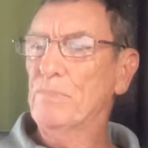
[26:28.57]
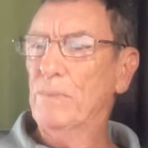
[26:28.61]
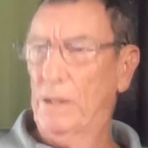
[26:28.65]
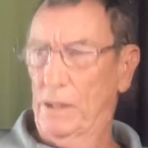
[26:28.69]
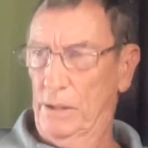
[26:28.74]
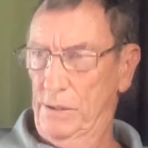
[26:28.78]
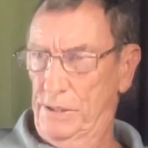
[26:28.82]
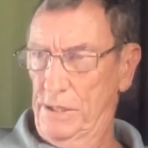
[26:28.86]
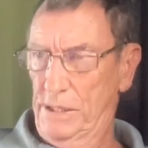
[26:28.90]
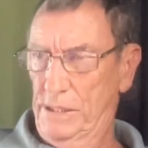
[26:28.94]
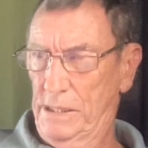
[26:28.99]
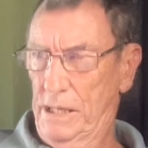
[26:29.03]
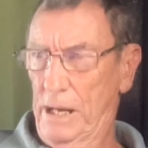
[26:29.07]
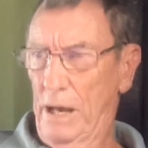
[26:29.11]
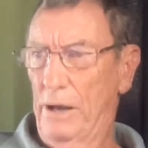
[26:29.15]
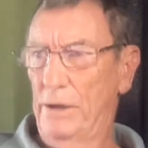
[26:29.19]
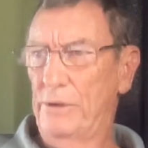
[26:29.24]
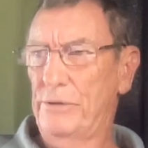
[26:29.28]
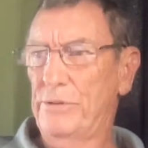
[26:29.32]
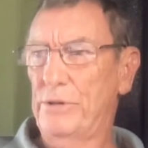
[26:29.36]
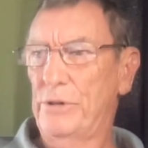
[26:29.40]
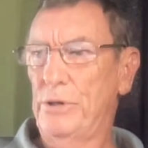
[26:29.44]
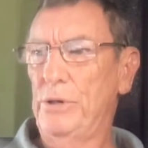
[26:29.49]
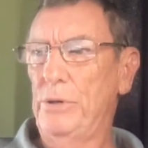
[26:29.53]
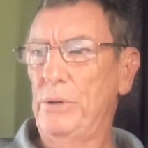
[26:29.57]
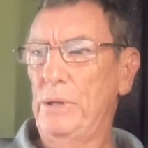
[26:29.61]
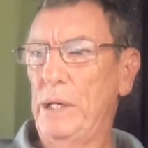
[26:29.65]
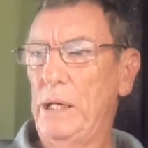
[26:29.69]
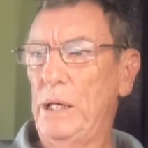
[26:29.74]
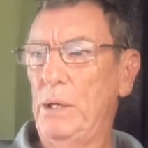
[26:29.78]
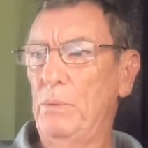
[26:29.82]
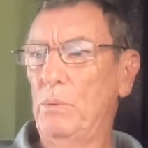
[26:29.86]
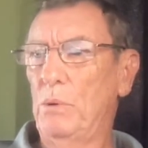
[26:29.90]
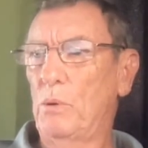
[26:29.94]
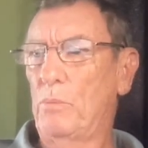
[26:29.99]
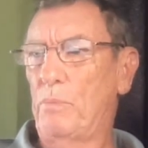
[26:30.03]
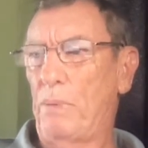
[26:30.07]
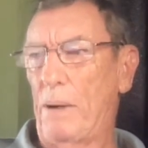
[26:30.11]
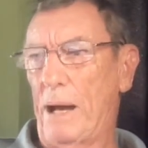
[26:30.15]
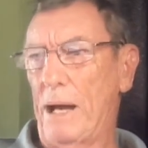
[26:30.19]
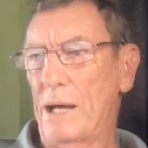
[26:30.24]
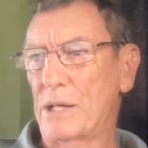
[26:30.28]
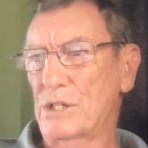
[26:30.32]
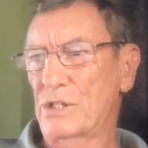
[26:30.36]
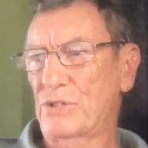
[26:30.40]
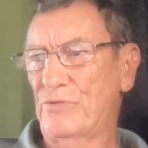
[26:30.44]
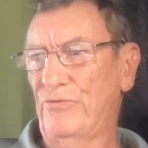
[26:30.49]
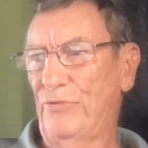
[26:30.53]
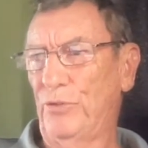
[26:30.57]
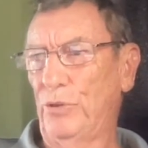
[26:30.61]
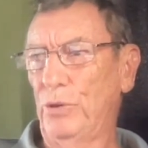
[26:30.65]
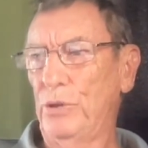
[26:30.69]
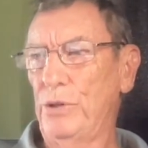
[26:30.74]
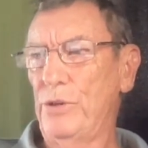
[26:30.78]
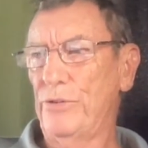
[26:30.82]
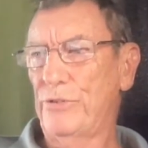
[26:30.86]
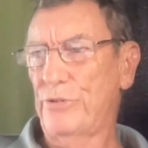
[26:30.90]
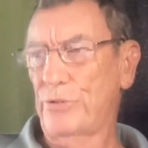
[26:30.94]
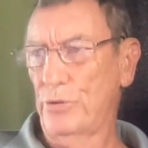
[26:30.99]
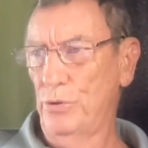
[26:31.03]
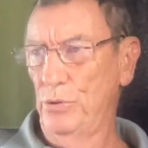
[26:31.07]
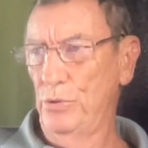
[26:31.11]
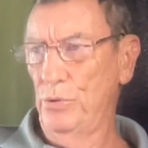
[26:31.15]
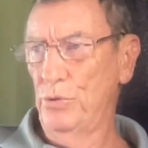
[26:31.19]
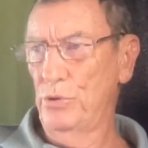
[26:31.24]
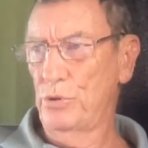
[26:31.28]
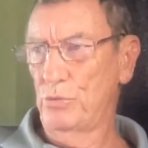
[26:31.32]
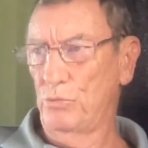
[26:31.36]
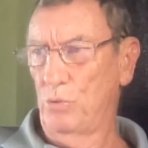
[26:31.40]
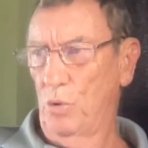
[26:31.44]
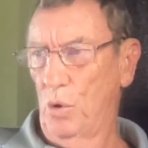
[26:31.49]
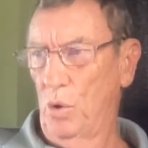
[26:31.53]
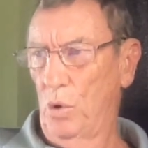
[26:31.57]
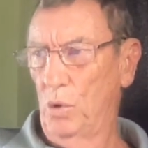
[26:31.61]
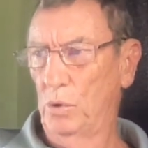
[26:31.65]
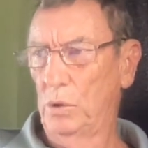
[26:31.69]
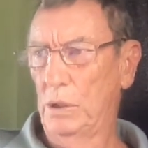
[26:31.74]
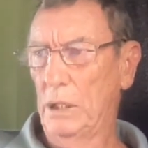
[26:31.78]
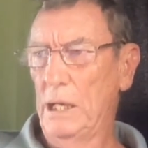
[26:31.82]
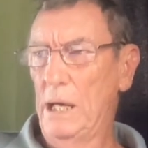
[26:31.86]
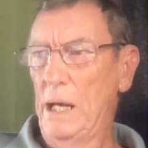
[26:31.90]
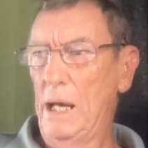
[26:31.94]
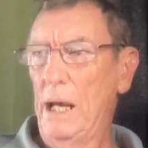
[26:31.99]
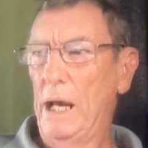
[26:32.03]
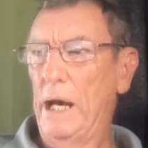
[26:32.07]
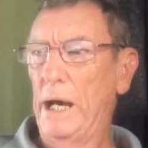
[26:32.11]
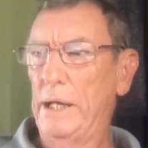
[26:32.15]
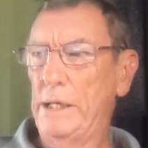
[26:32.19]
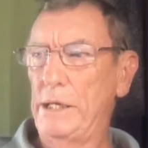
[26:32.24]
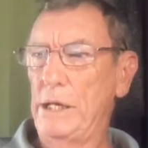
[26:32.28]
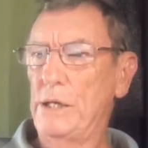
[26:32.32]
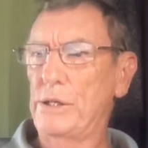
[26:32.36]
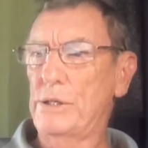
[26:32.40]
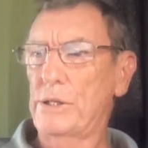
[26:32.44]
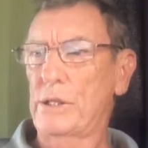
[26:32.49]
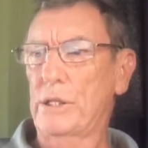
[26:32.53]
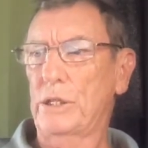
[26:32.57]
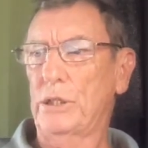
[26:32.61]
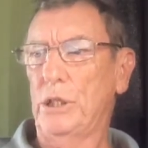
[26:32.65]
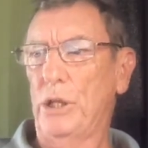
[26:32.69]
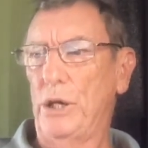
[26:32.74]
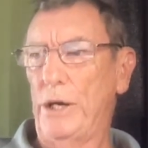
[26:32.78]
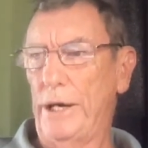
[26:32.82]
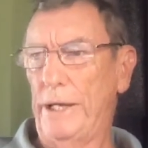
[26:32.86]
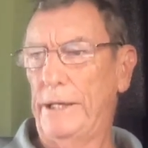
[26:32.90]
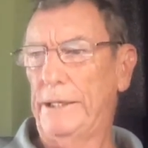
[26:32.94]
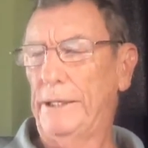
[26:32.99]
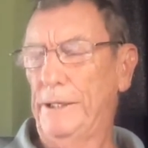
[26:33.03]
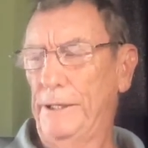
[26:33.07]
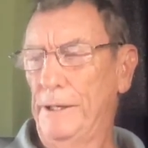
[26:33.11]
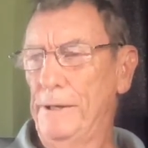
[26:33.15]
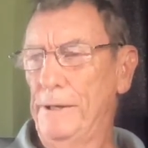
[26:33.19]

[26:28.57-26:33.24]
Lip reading: that he's going through, he will pass fully through the wall and into the light.